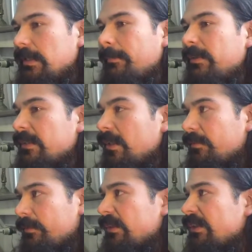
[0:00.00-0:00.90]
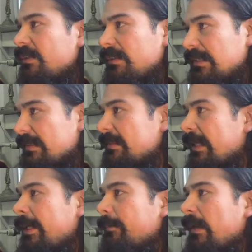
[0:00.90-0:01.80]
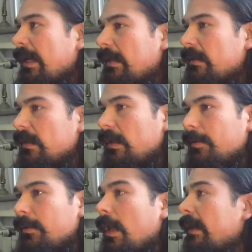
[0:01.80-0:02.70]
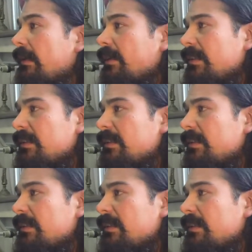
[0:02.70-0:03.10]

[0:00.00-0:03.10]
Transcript: I'm sure for you the same, that a lot of your